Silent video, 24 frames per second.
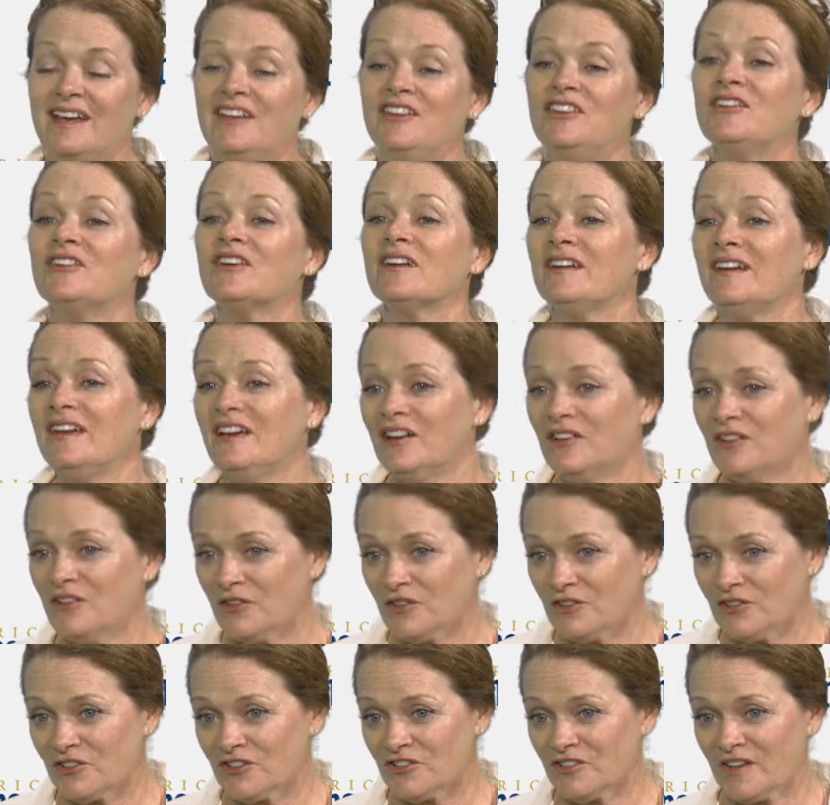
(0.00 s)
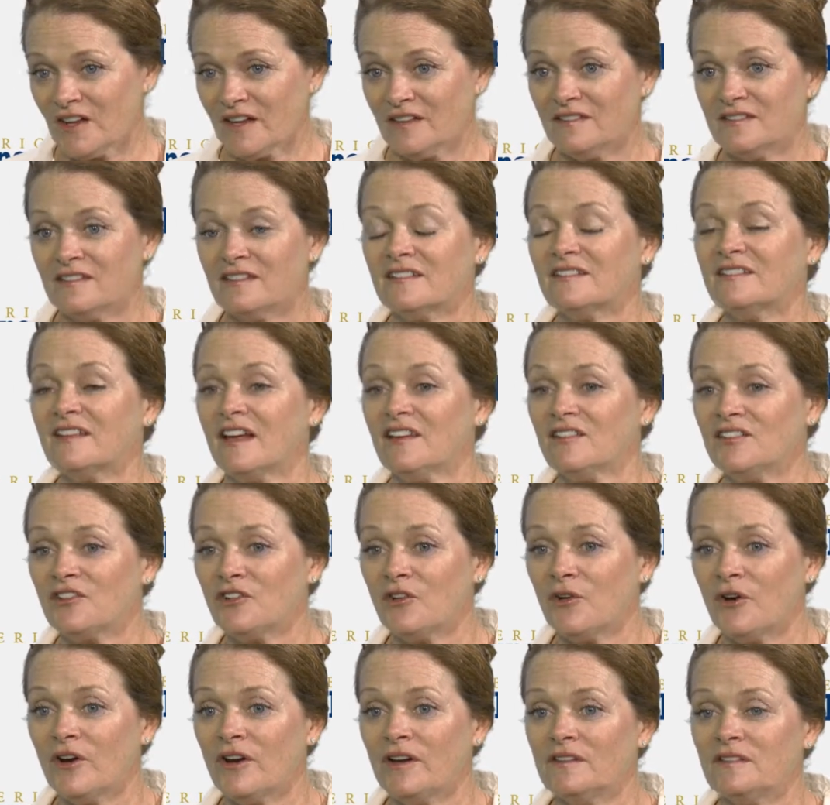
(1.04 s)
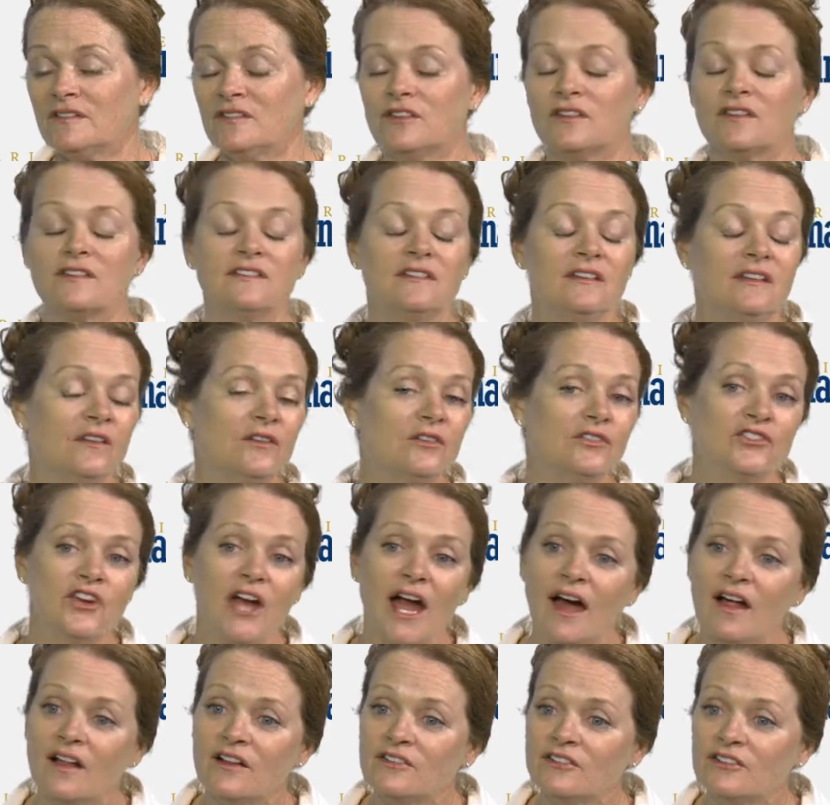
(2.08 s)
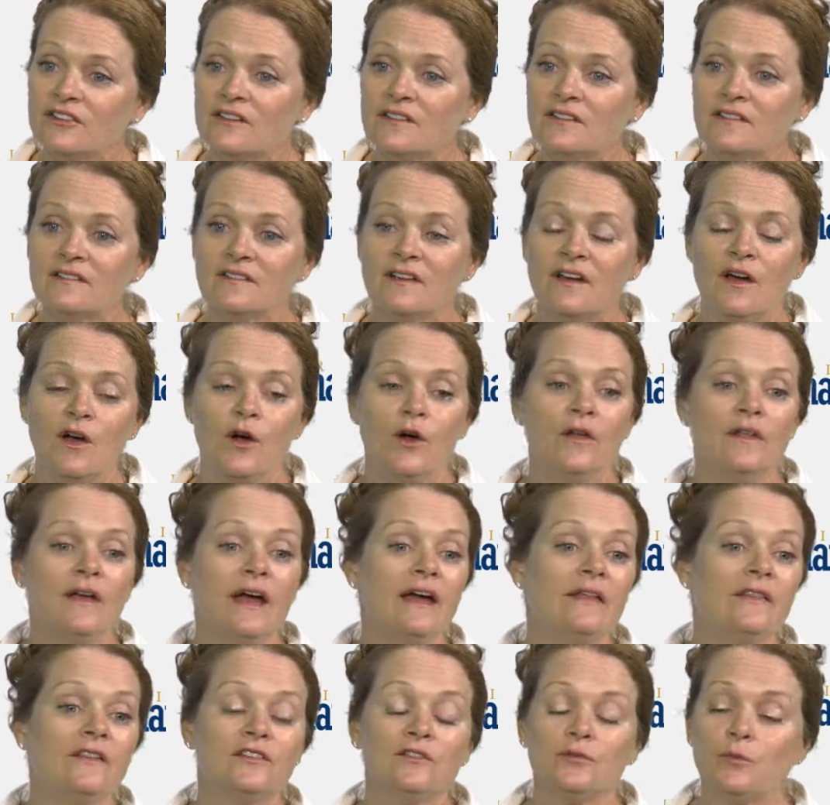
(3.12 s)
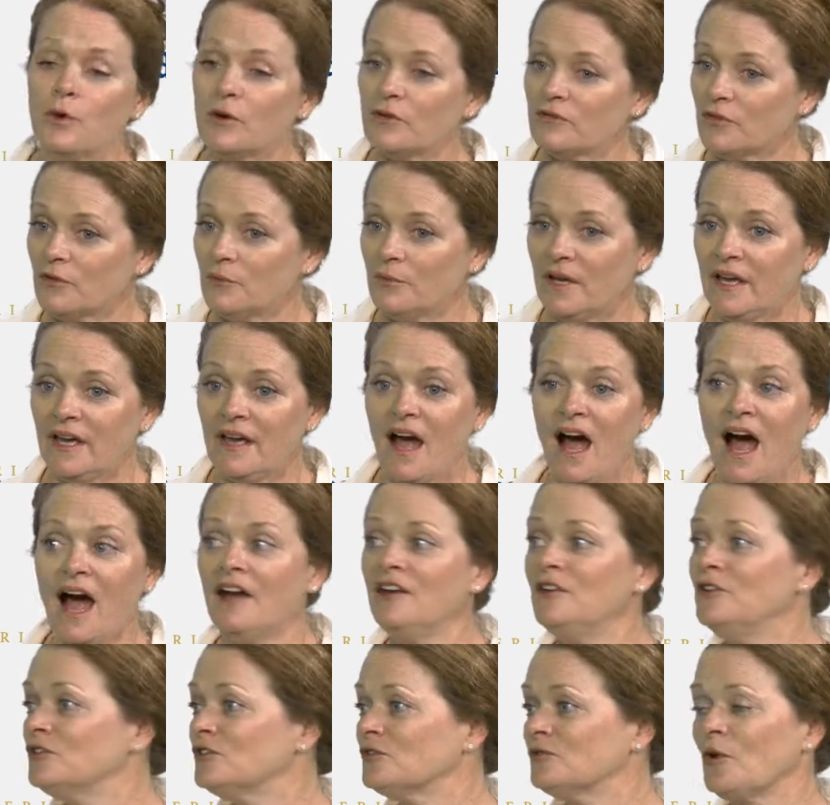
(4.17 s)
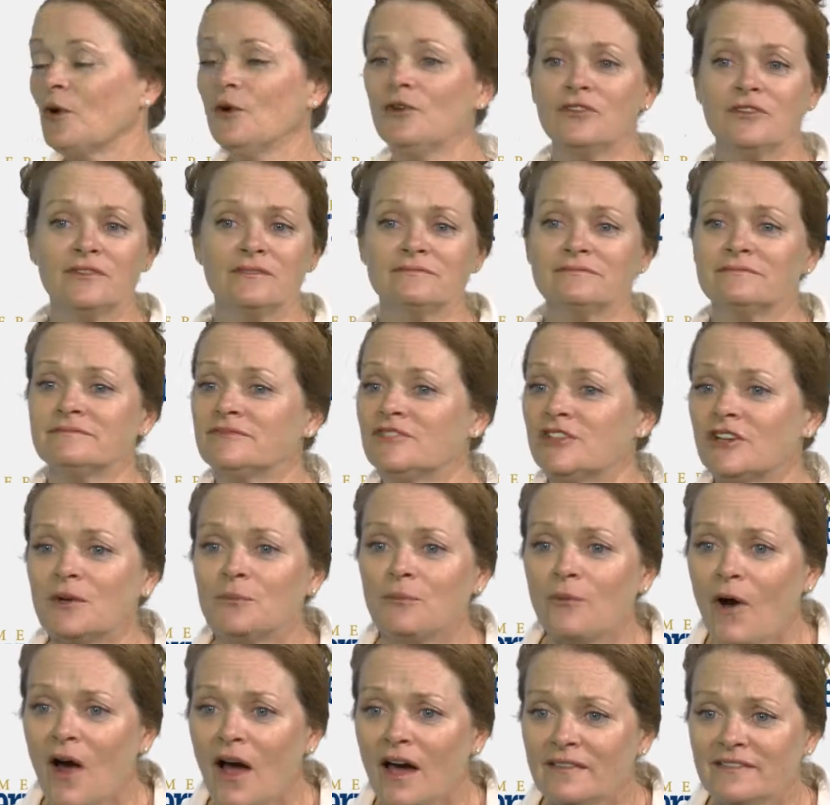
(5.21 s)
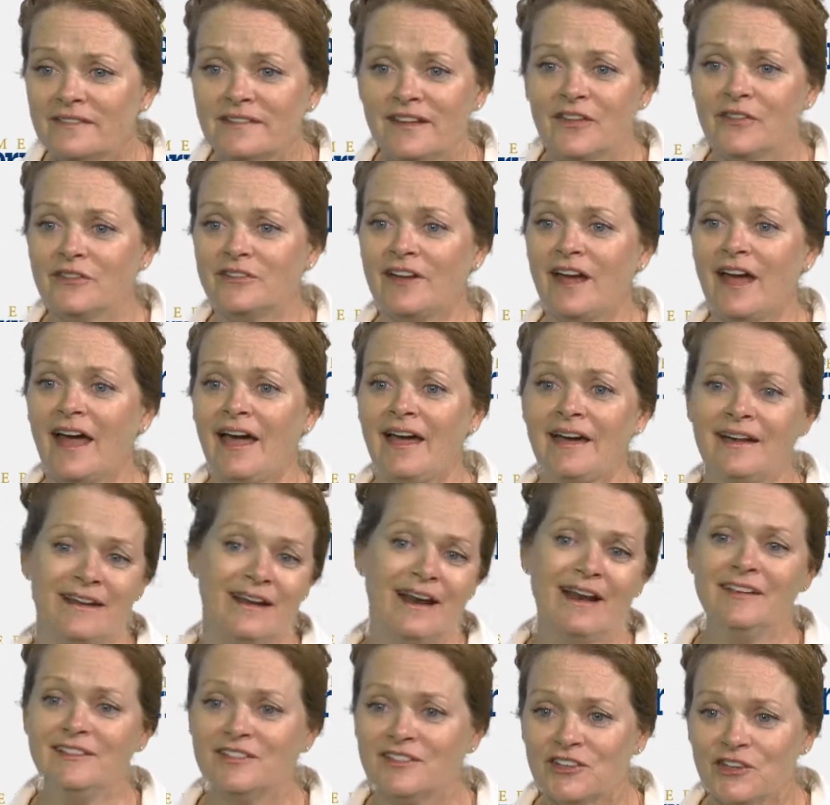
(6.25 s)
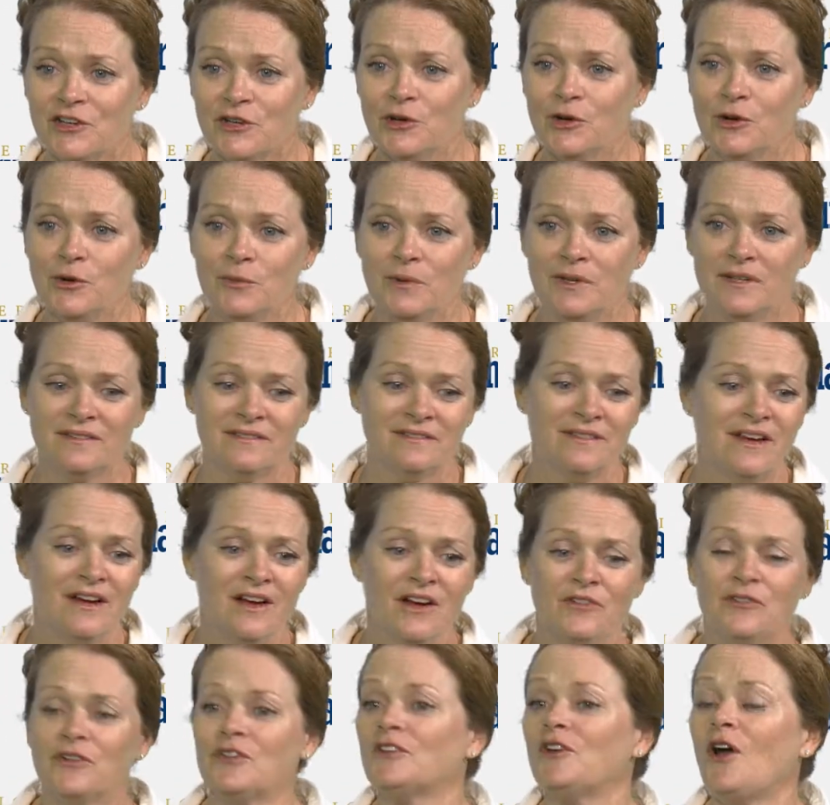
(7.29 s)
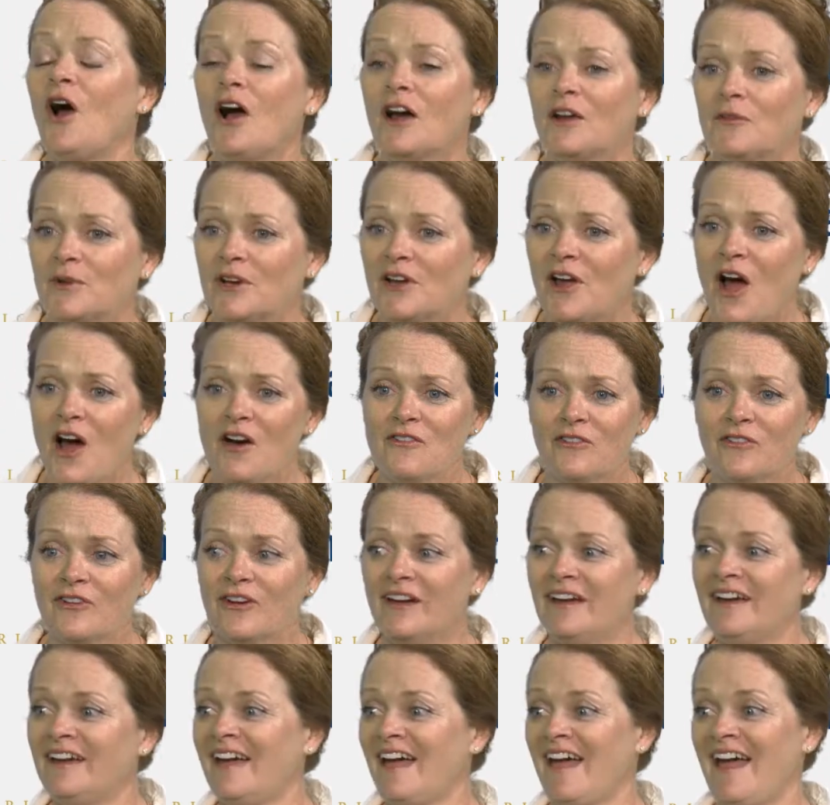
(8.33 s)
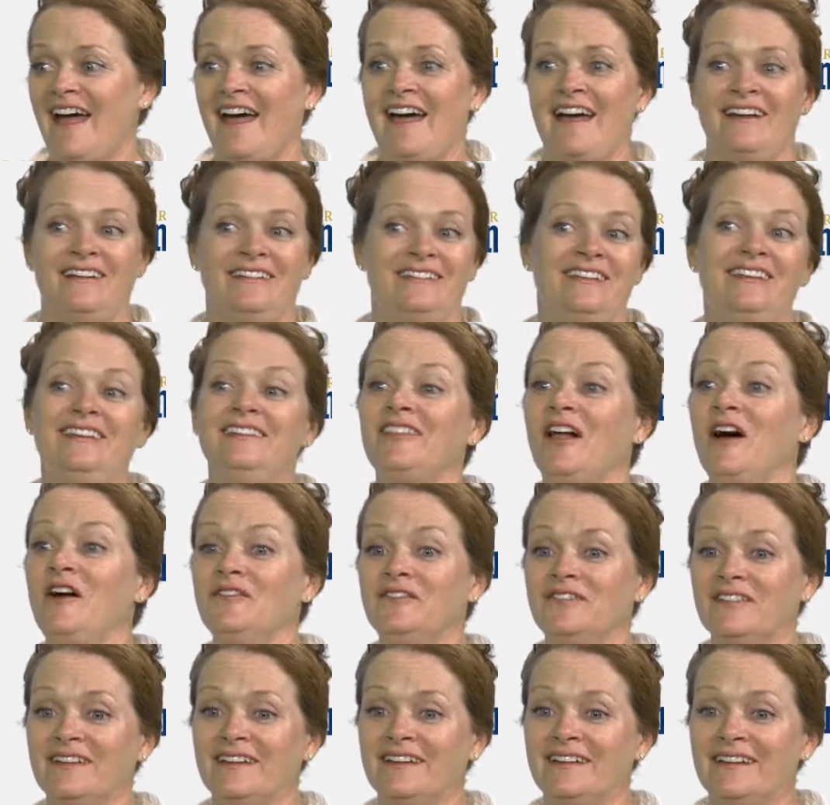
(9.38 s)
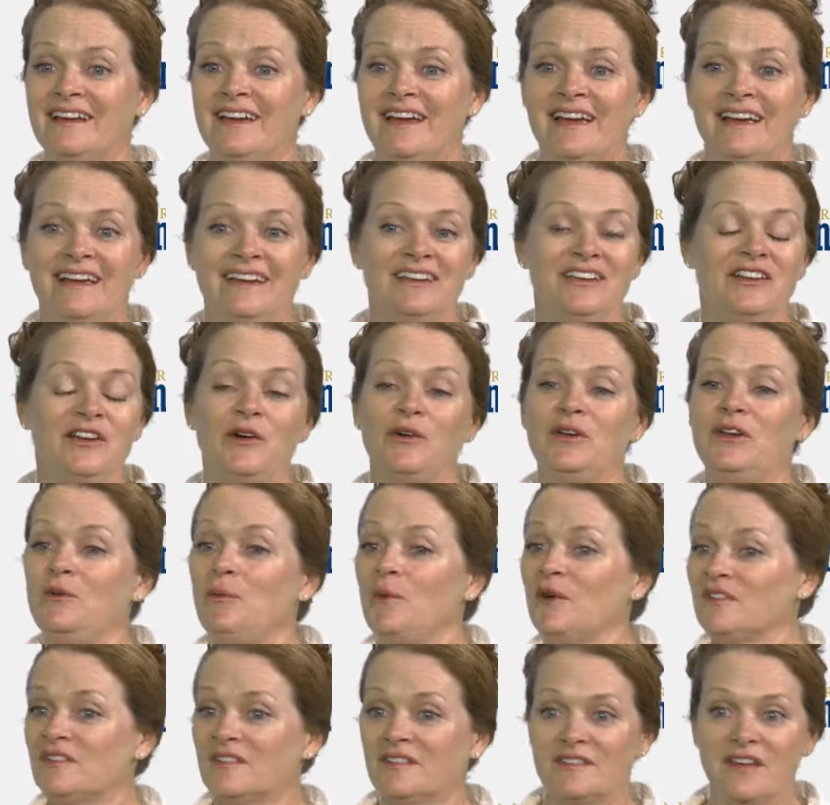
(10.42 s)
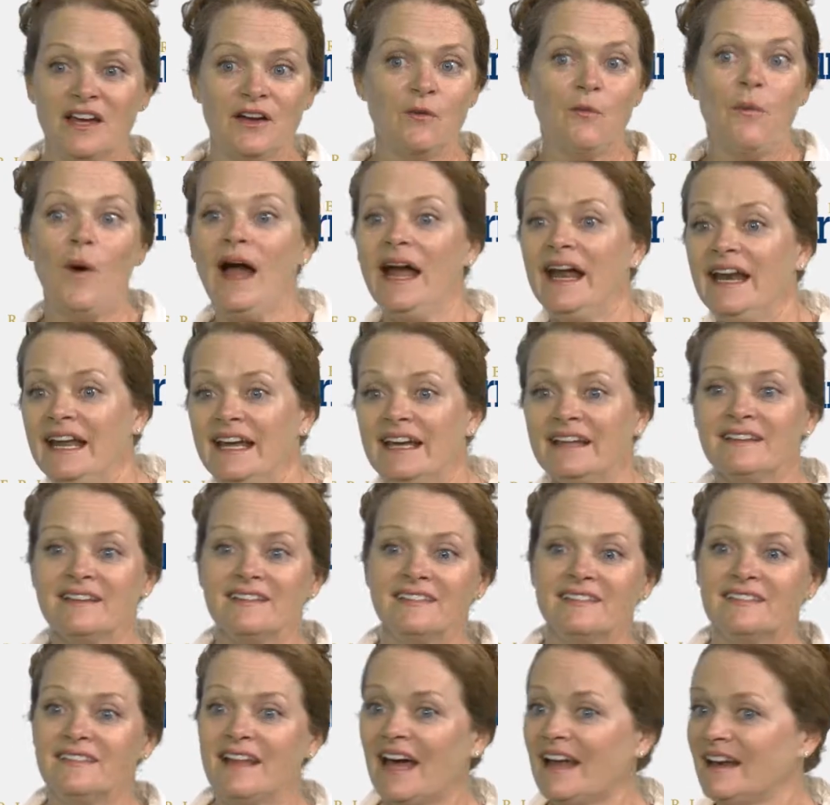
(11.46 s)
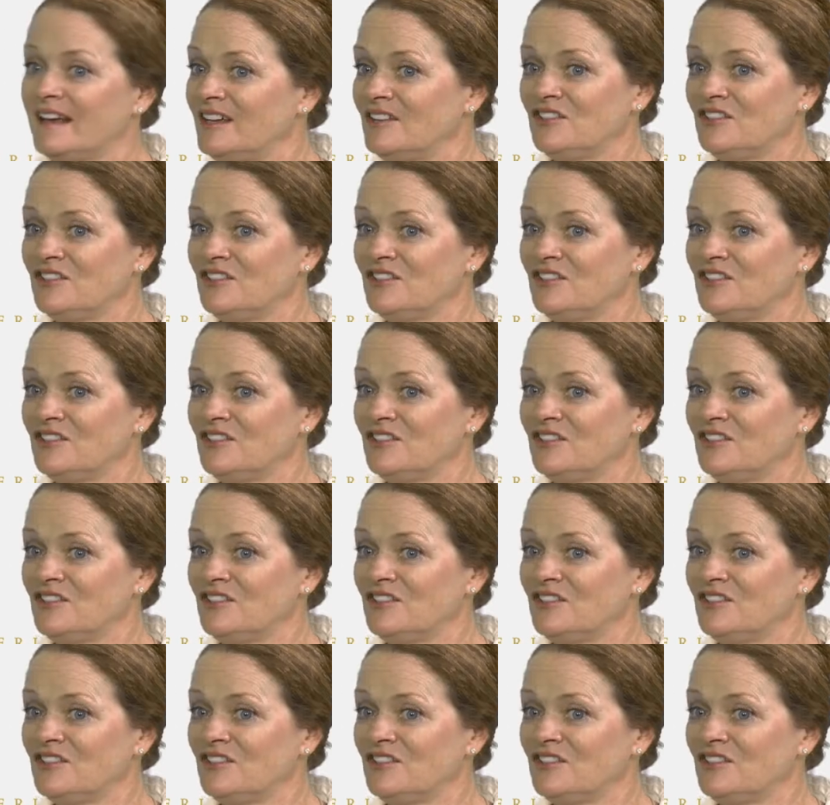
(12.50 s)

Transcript: You can hear their success stories, you can see their challenges. Hey, this worked for me. I used frozen chicken broth the other day and an ice cube and for the dog in recovery, and he loved it. You know, he wasn't like whining and this and that.